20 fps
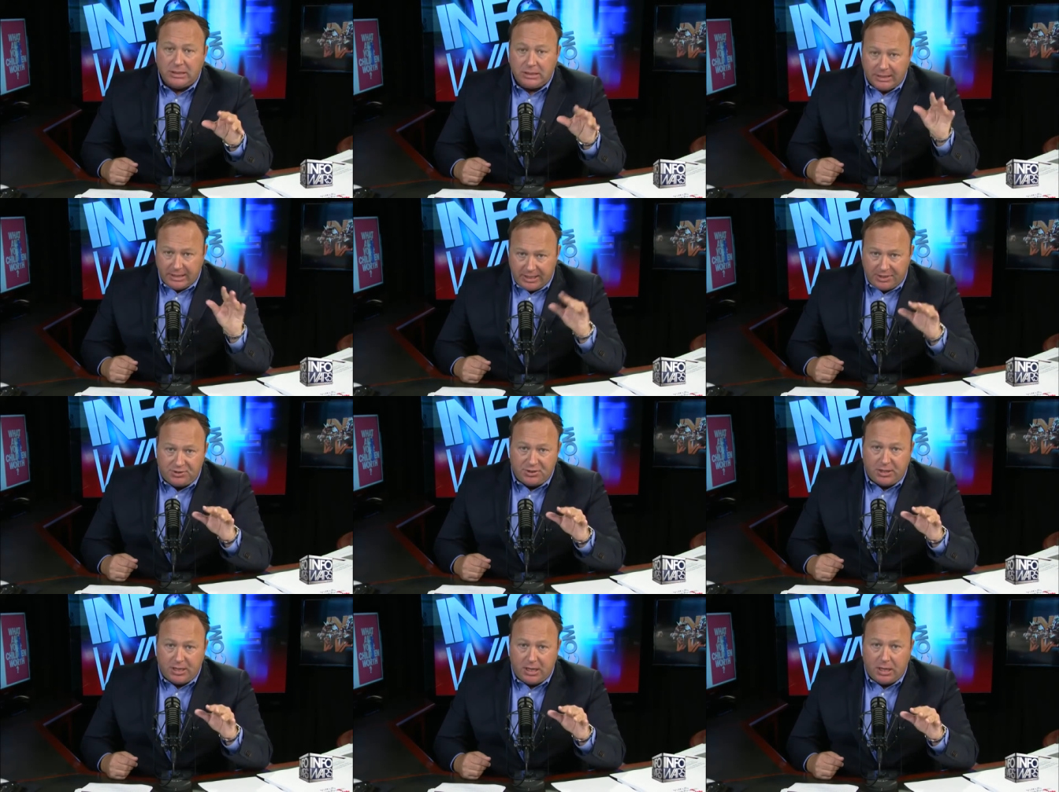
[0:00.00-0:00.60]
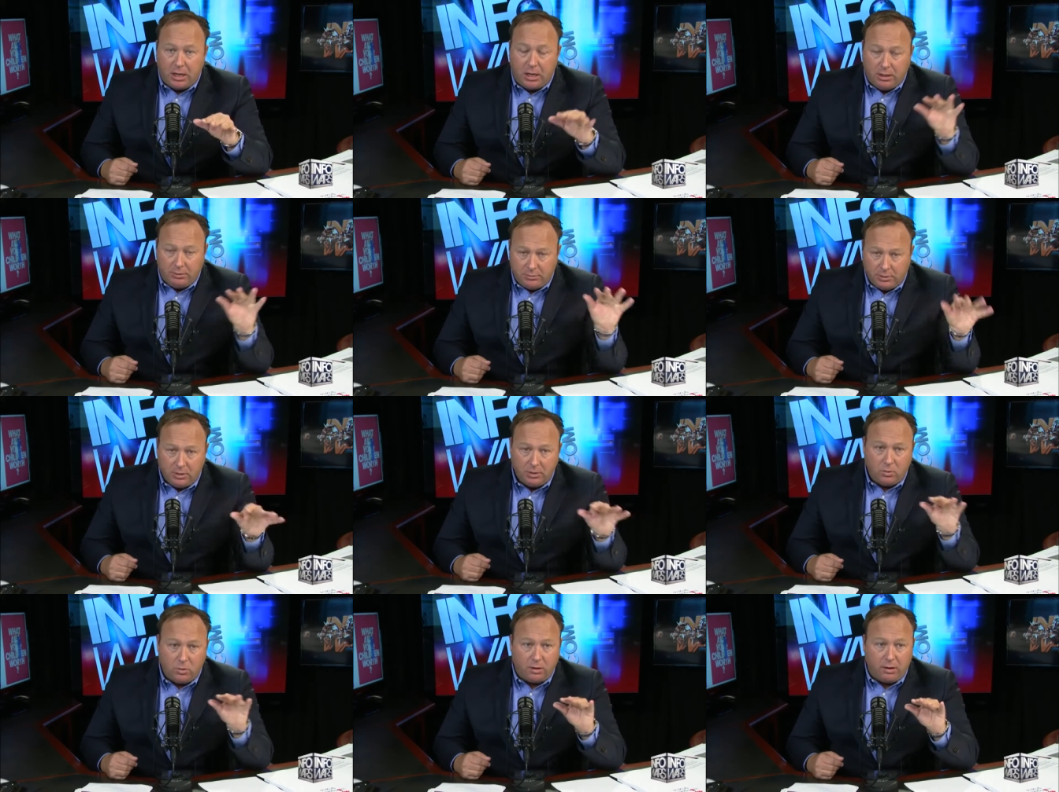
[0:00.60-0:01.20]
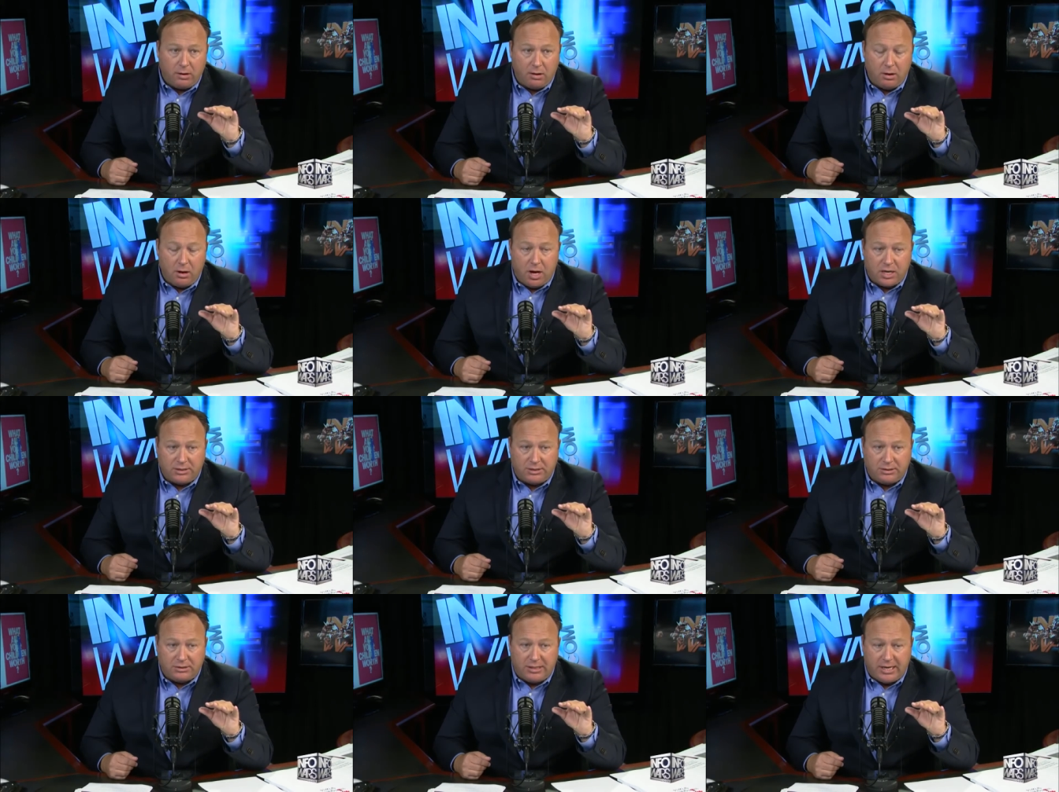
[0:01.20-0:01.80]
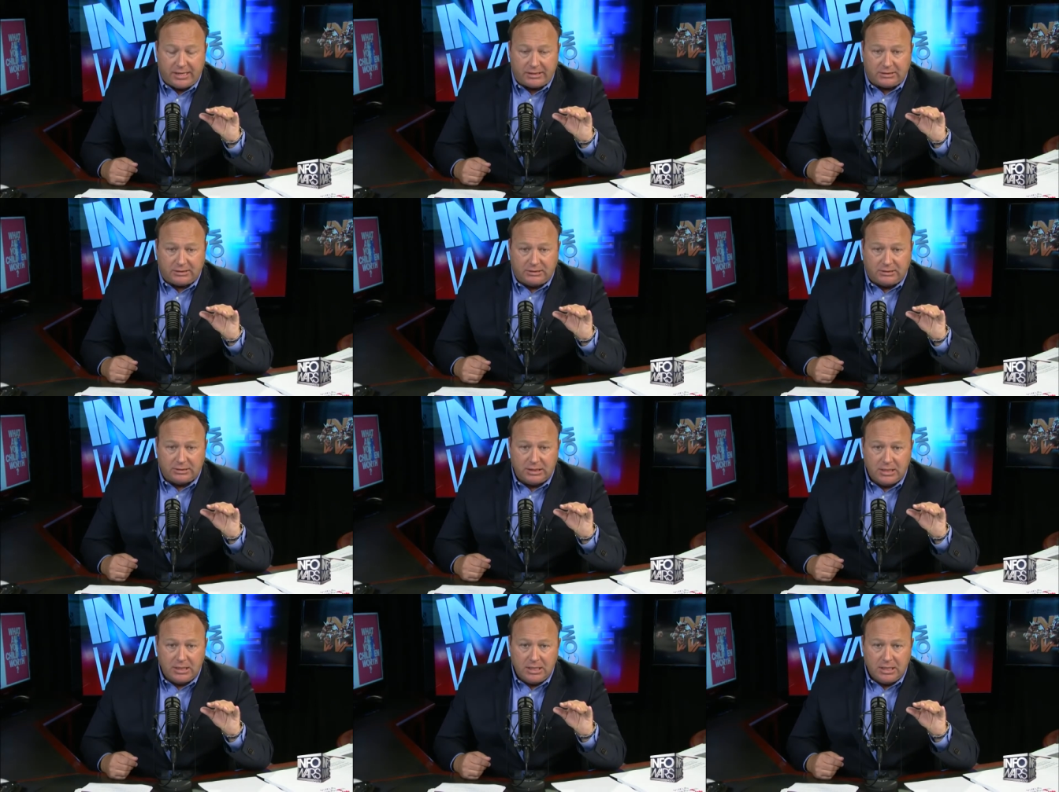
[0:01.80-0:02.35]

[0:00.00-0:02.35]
He's in England. We're here in Austin, Texas.